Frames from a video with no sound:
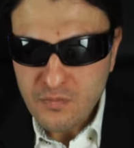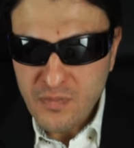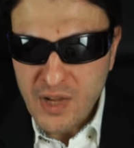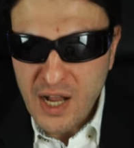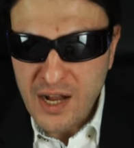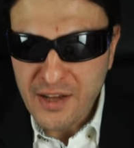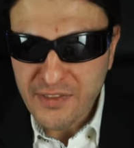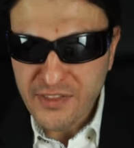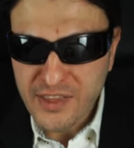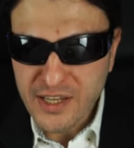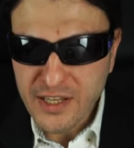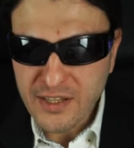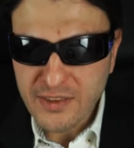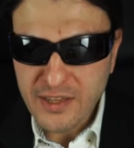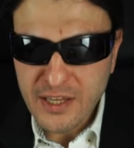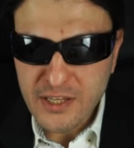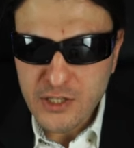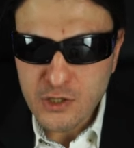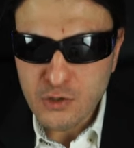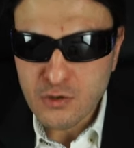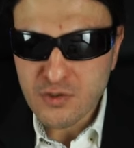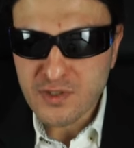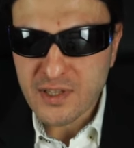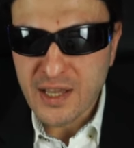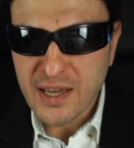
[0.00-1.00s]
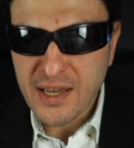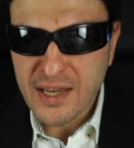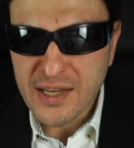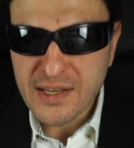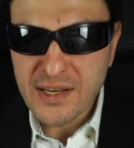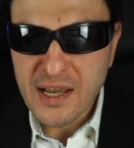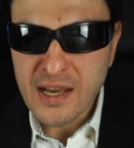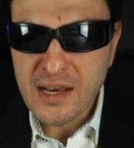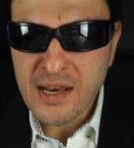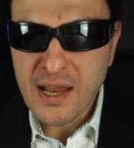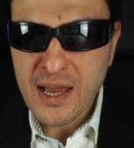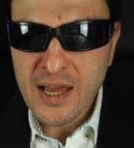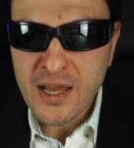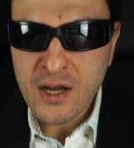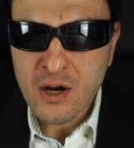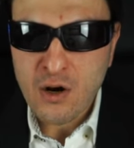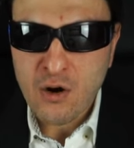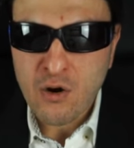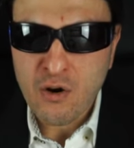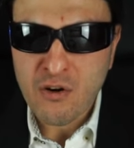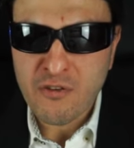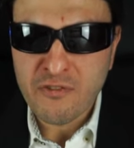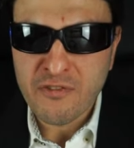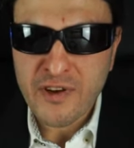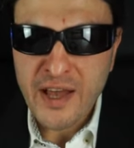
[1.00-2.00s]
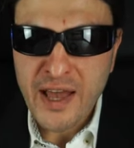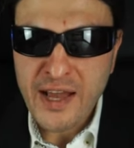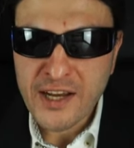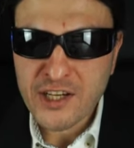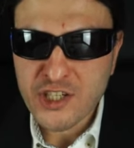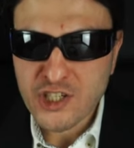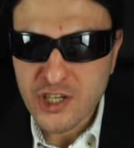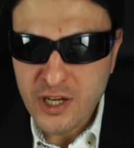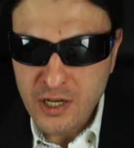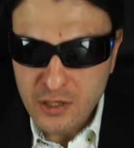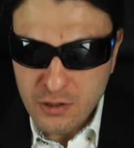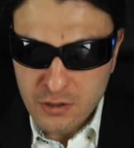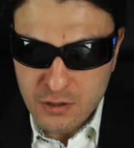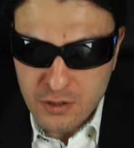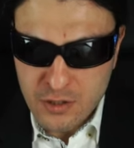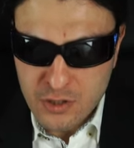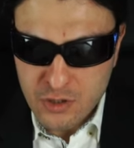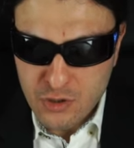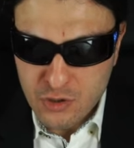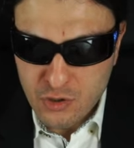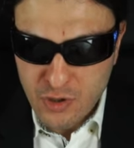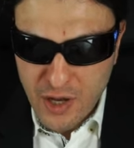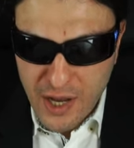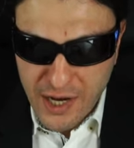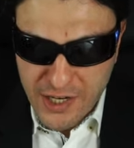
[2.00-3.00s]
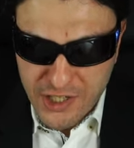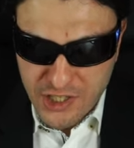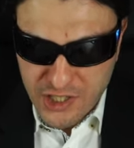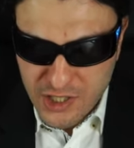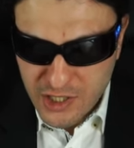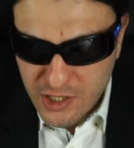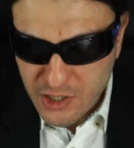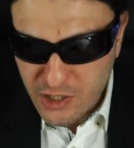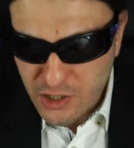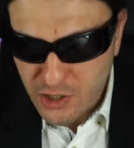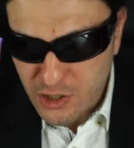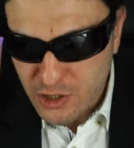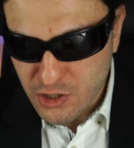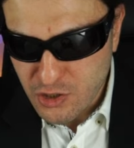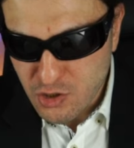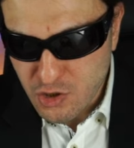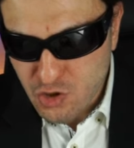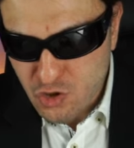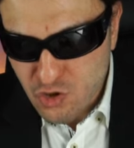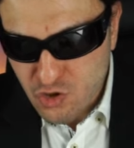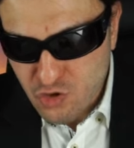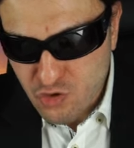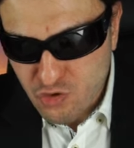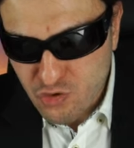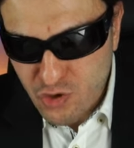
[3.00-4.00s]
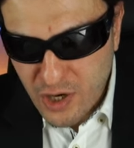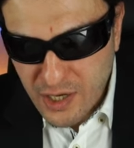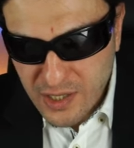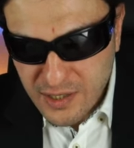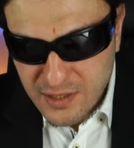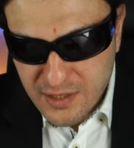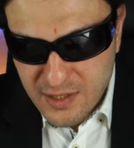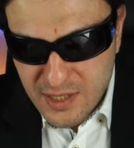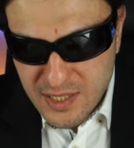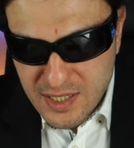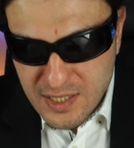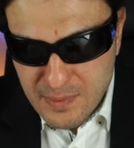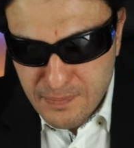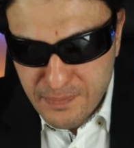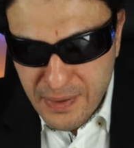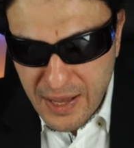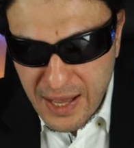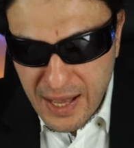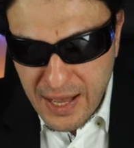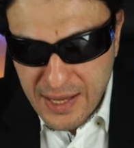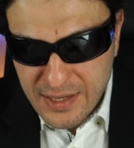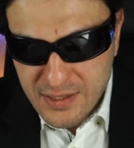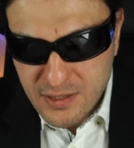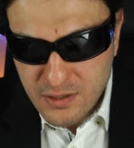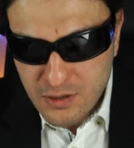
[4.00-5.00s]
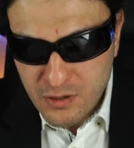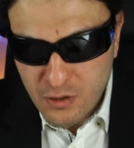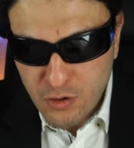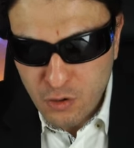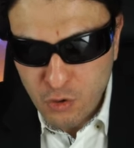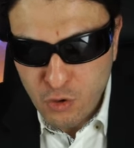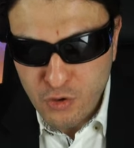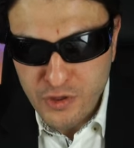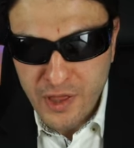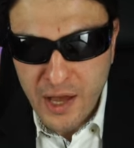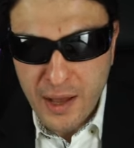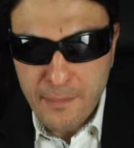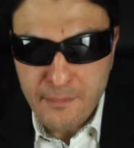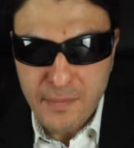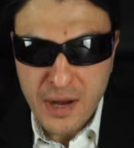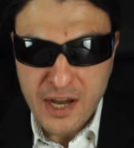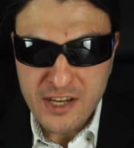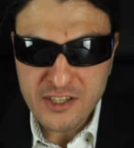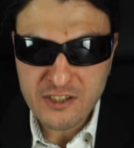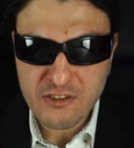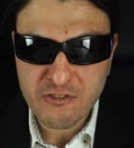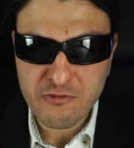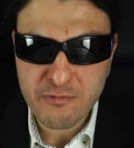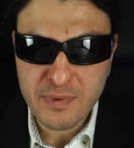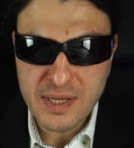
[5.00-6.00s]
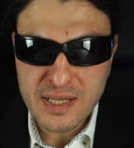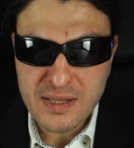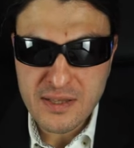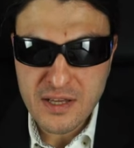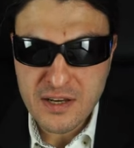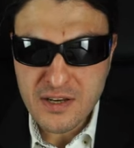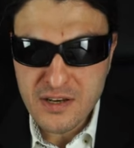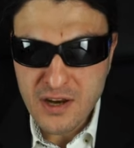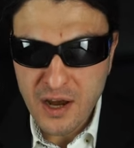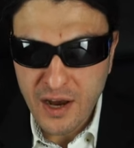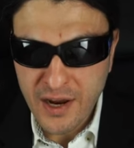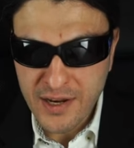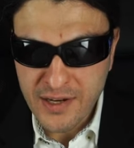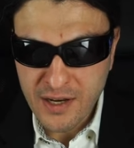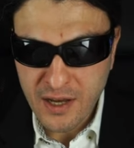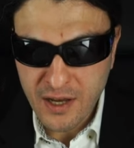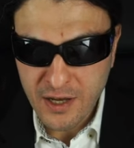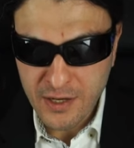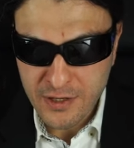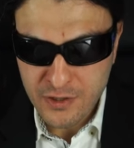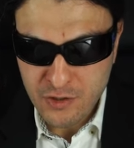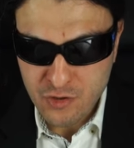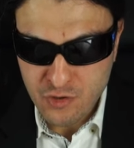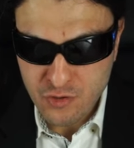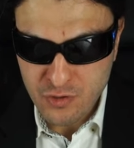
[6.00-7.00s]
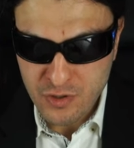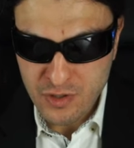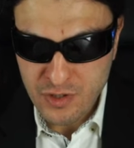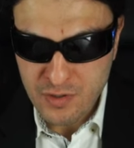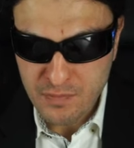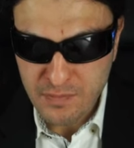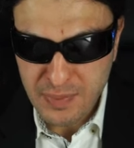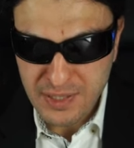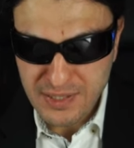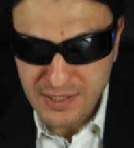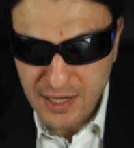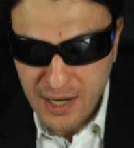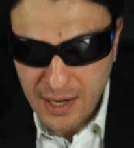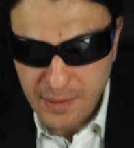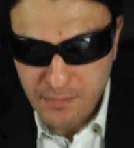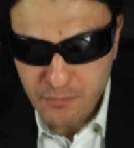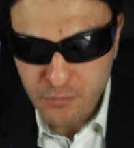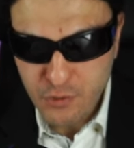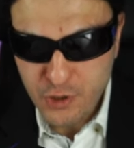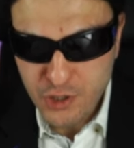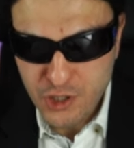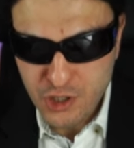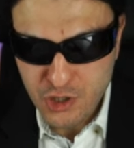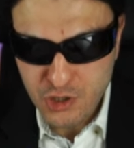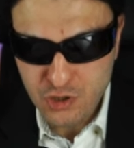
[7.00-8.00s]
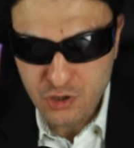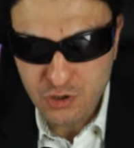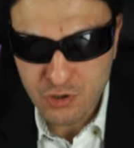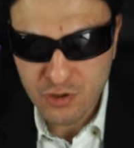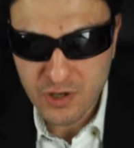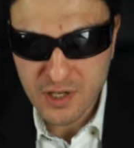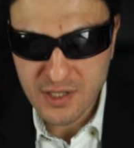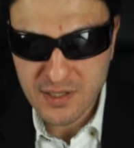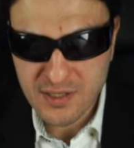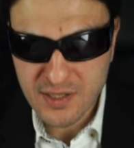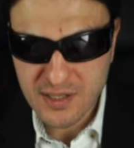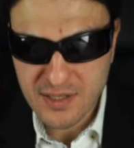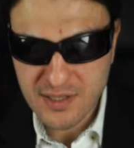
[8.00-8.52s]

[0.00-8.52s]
I think they use the inner layer of eggshells to actually construct this pad, or that might have been the 900s, but I'm pretty sure it's the